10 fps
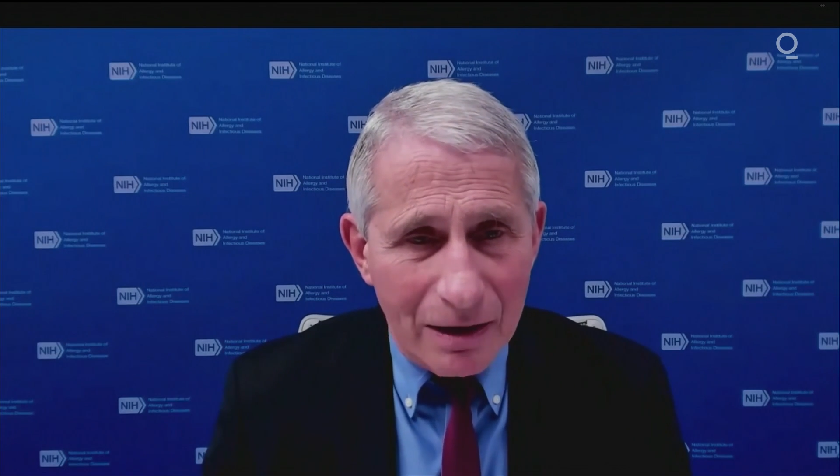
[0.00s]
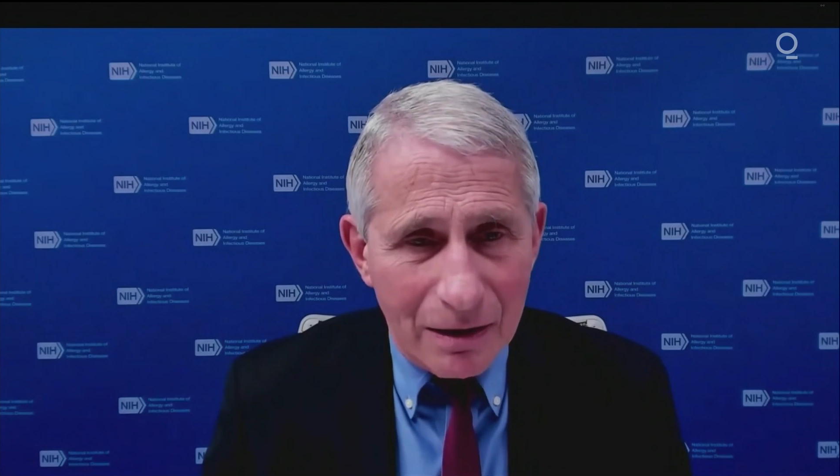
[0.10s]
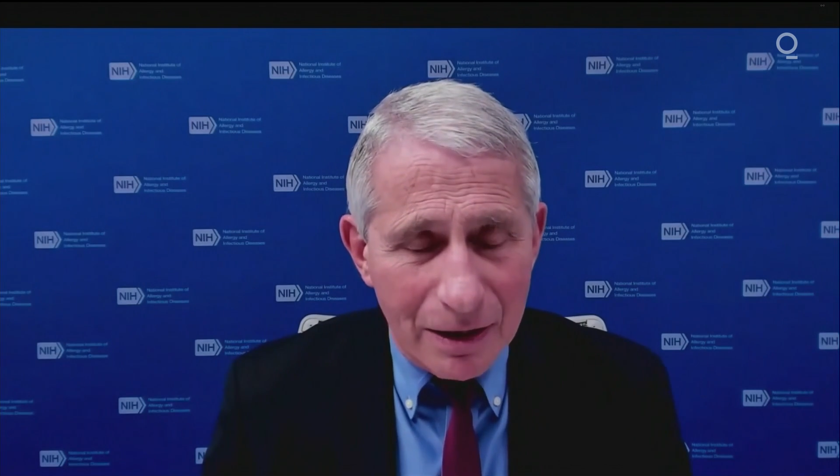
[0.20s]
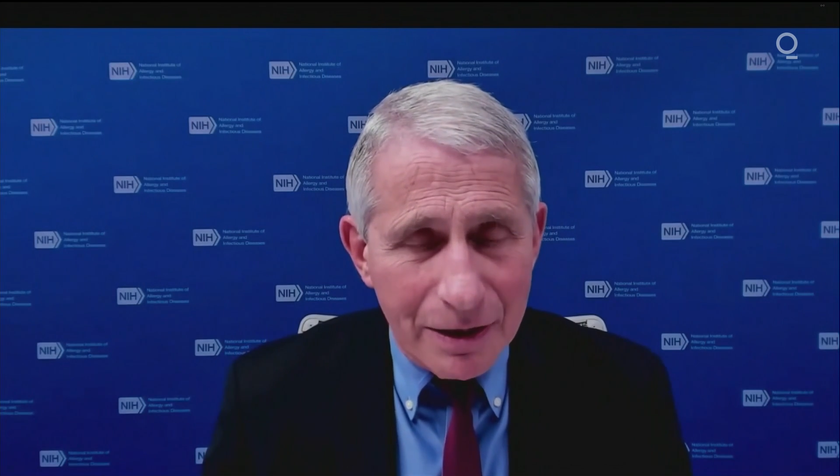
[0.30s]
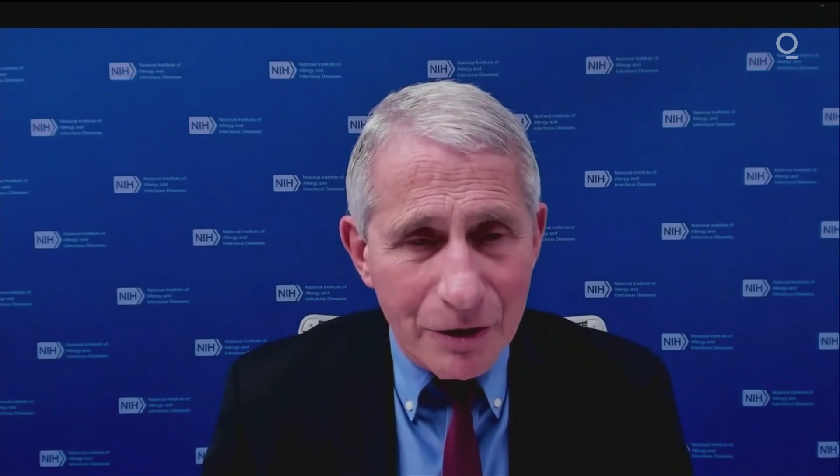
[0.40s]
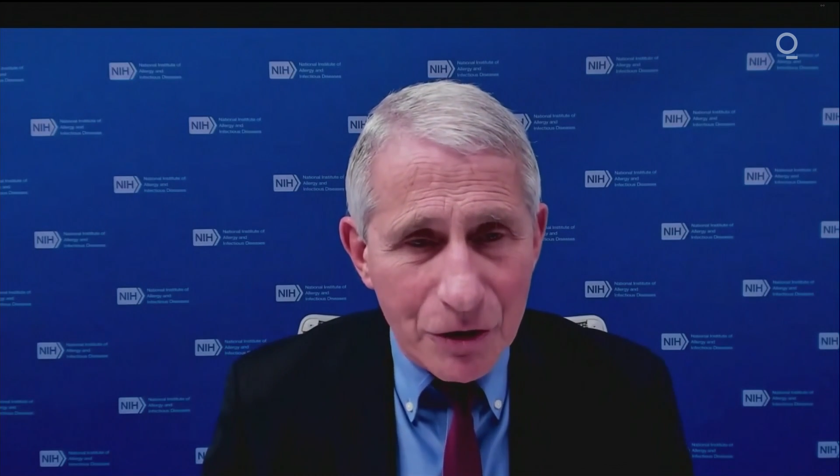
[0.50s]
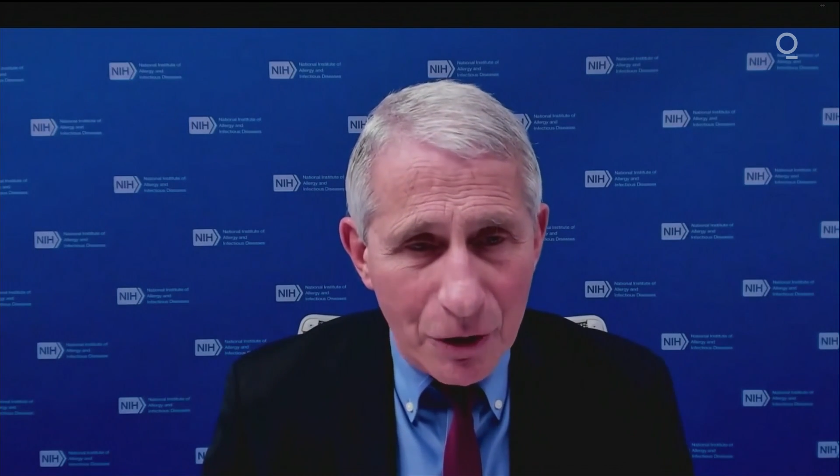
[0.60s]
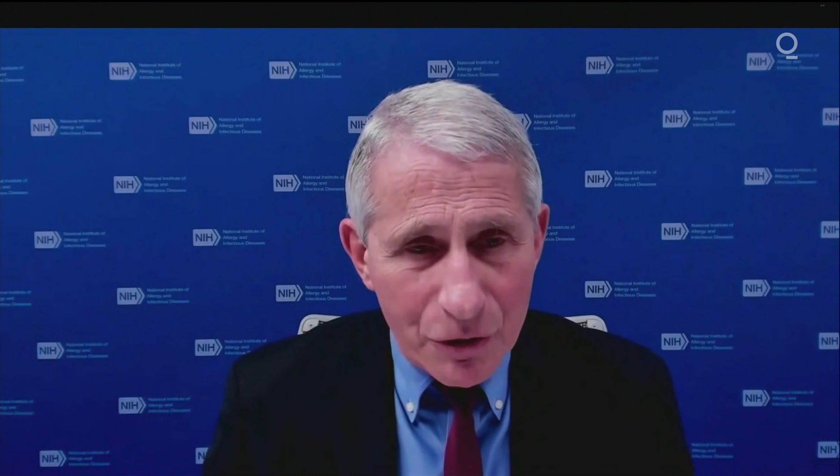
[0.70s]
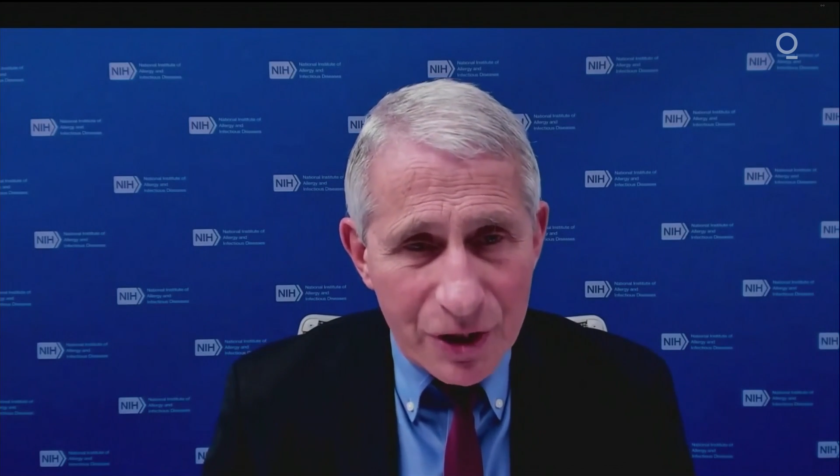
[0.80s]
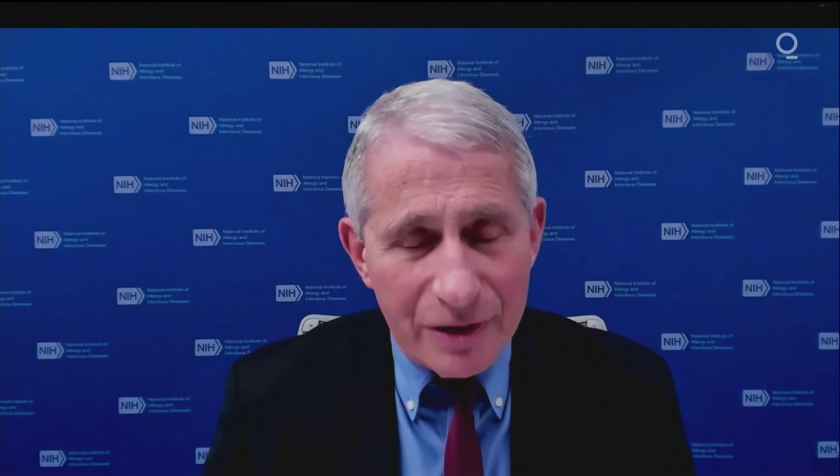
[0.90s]
on
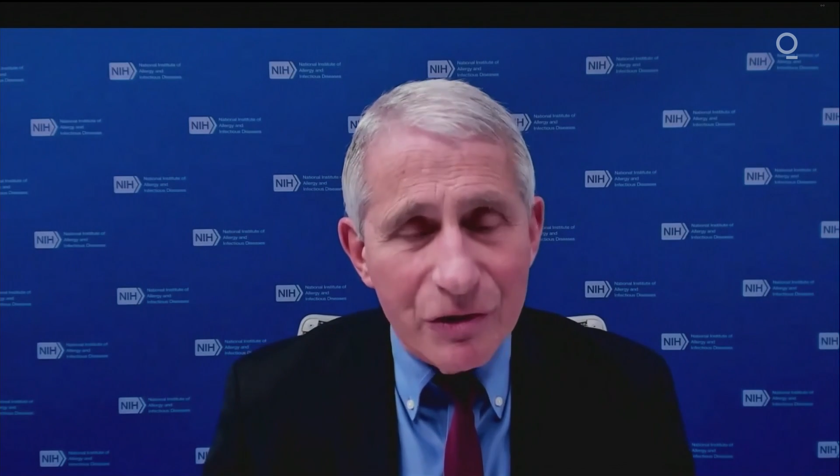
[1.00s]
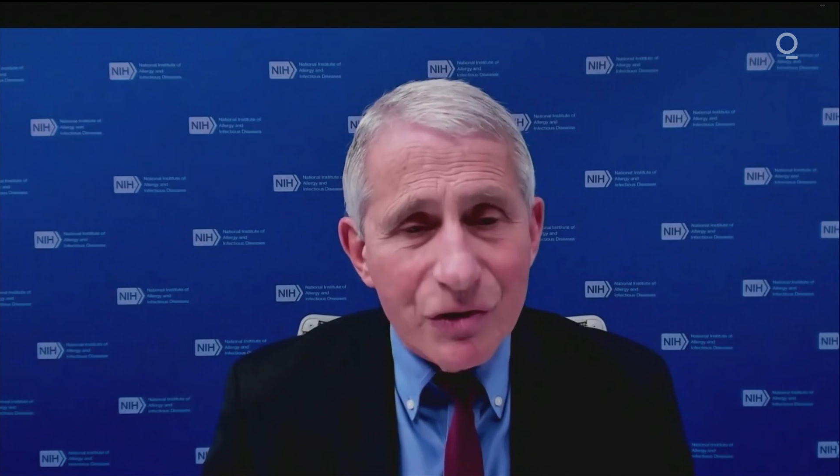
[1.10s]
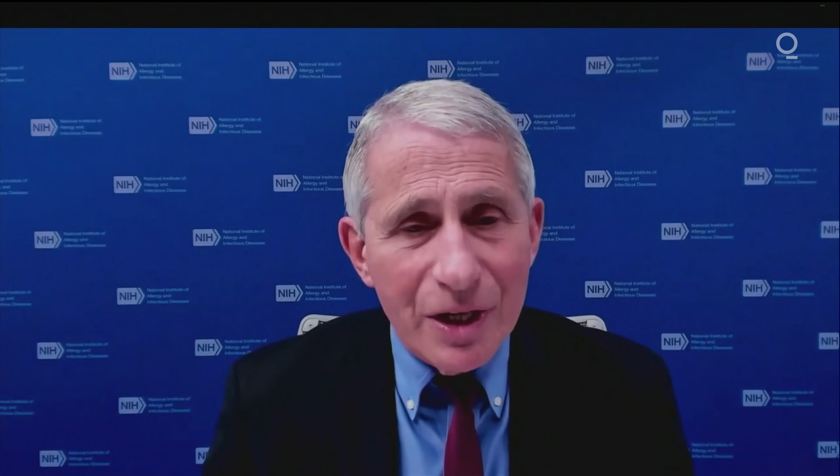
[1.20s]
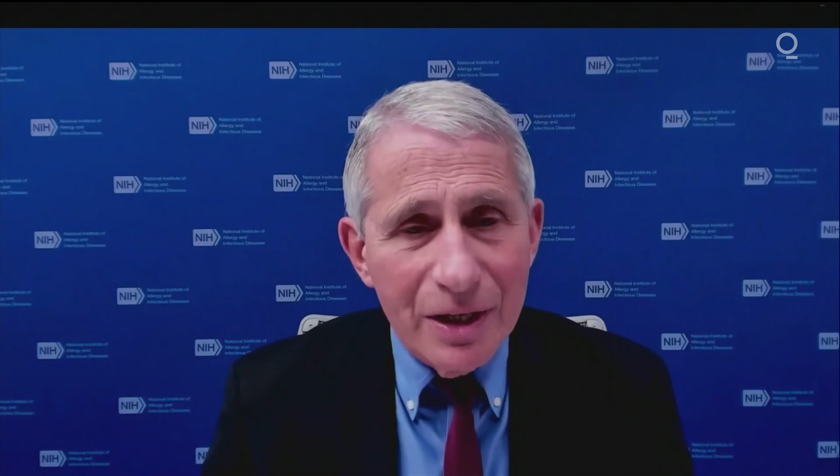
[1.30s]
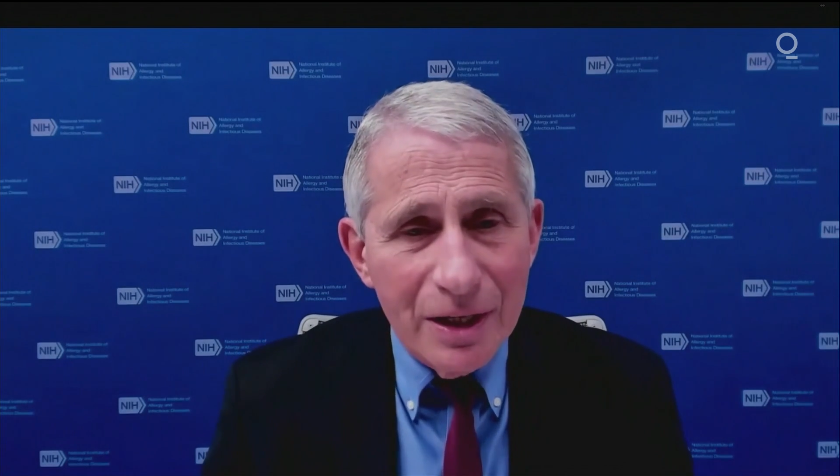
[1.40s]
doses